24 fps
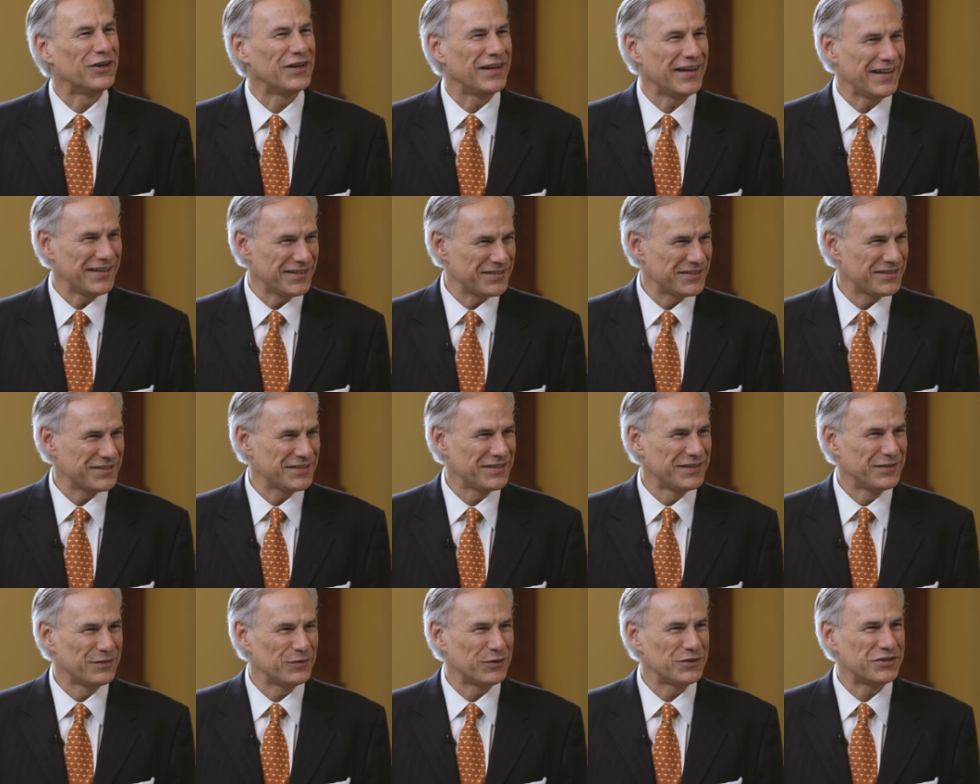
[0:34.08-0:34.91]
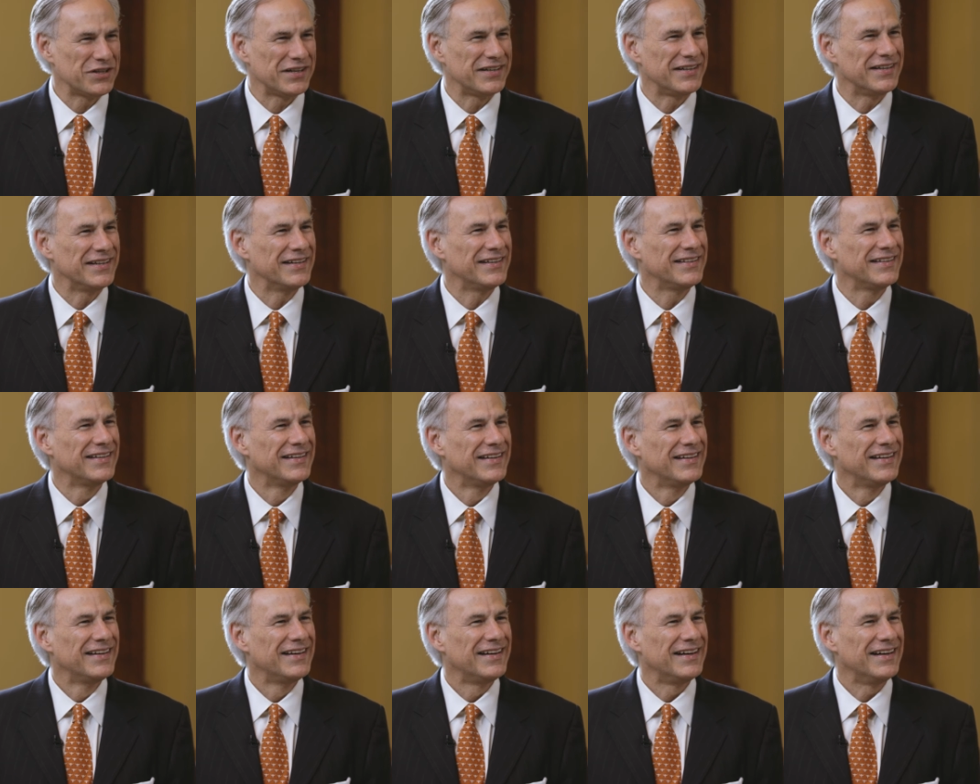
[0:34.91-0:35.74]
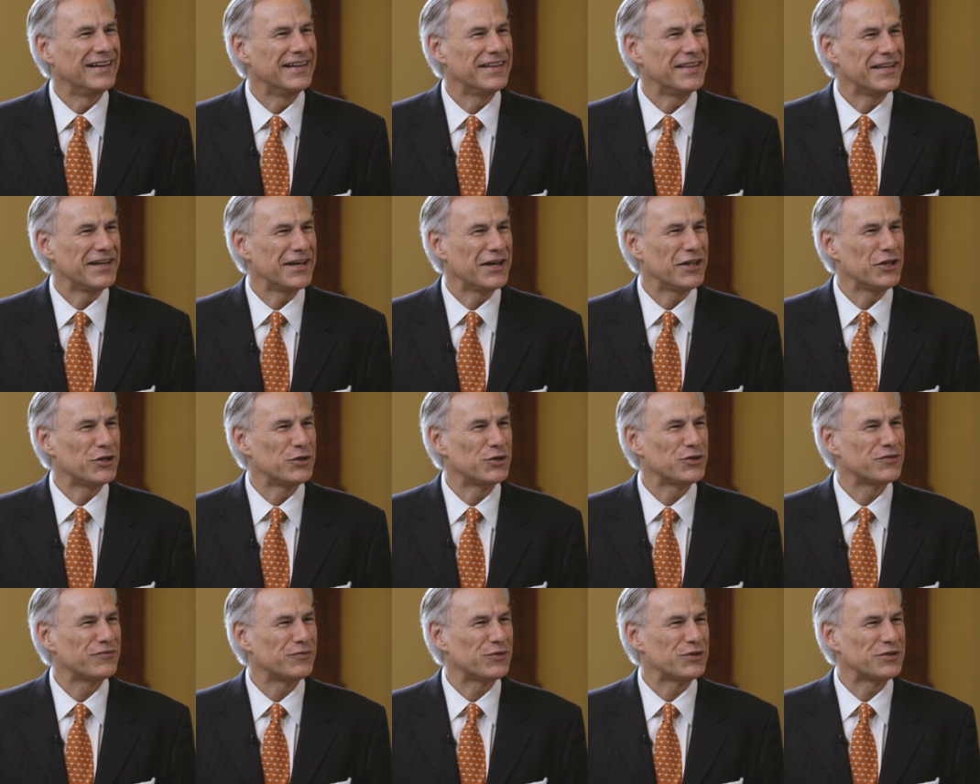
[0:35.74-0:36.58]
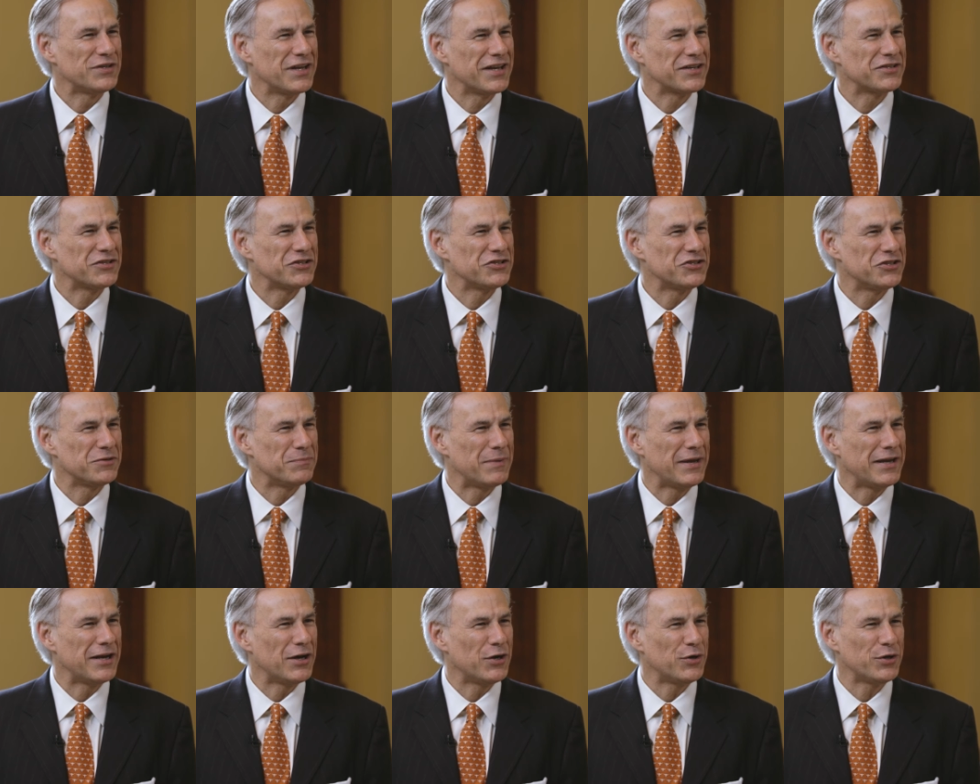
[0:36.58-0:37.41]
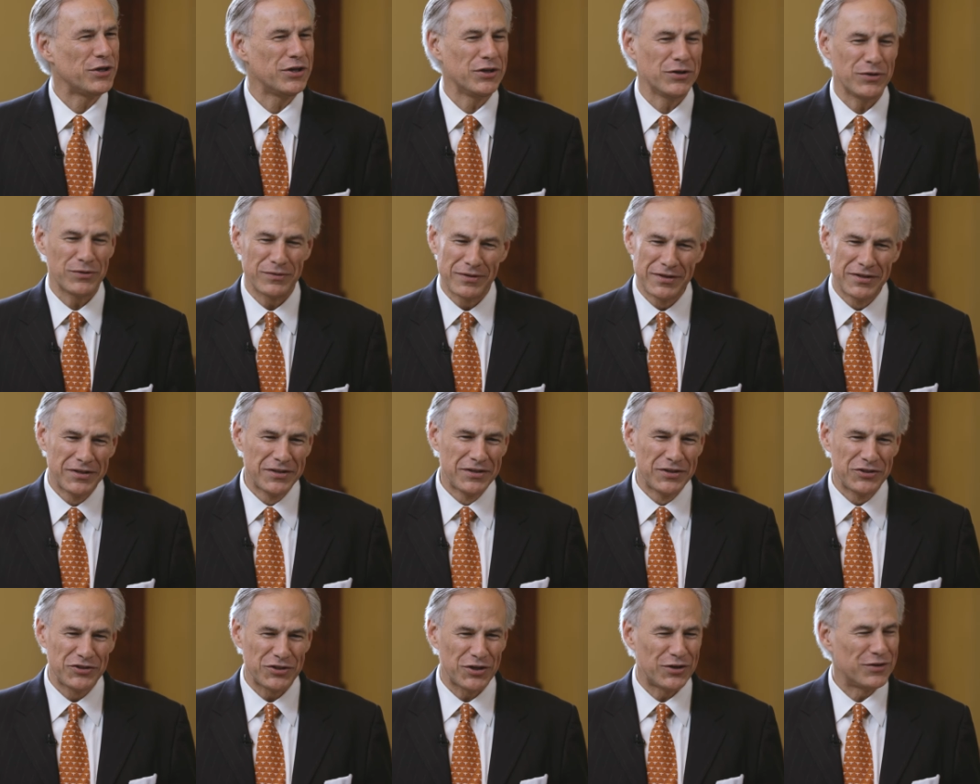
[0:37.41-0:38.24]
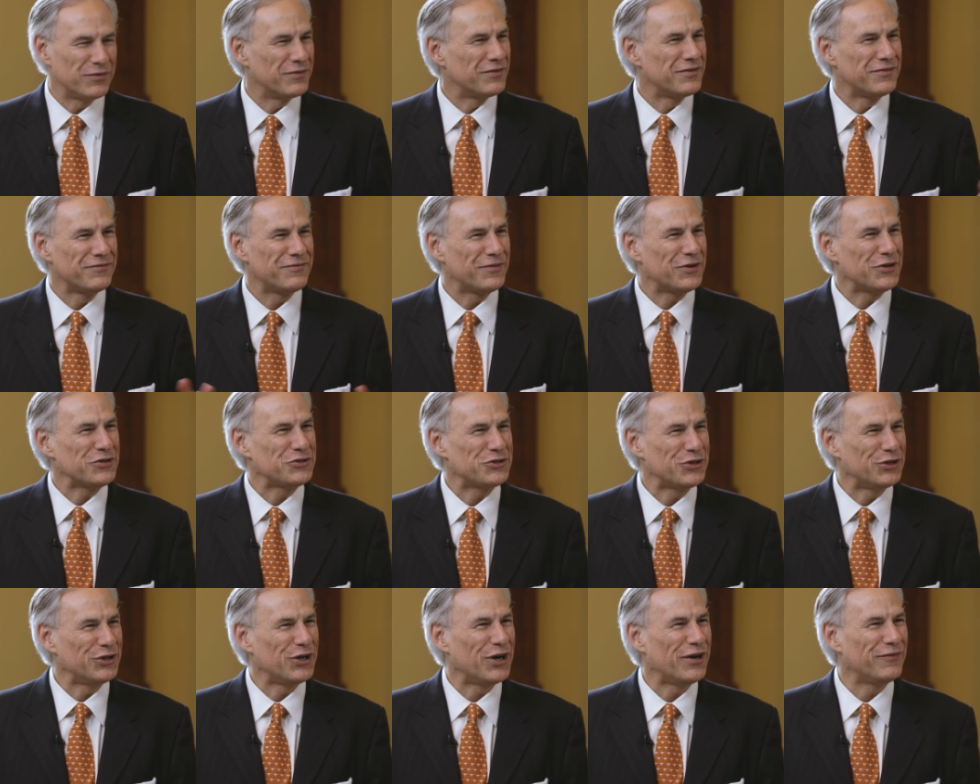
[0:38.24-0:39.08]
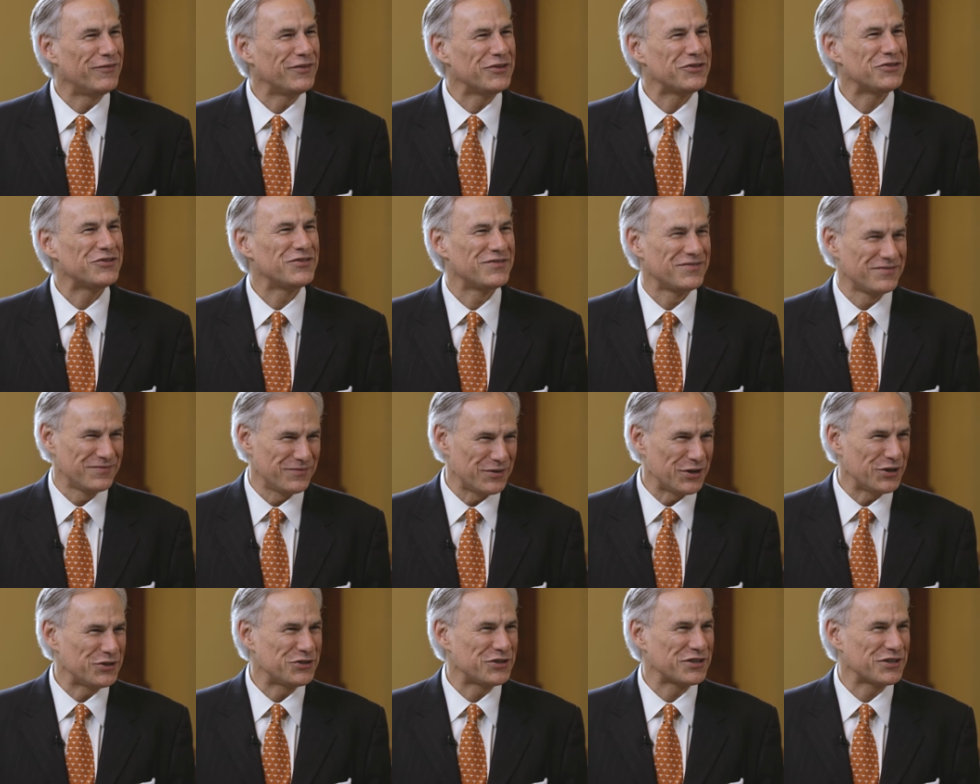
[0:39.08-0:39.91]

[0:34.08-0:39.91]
our lakes, which I did. Uh, the other is for Texas to beat OU. So first year in office, very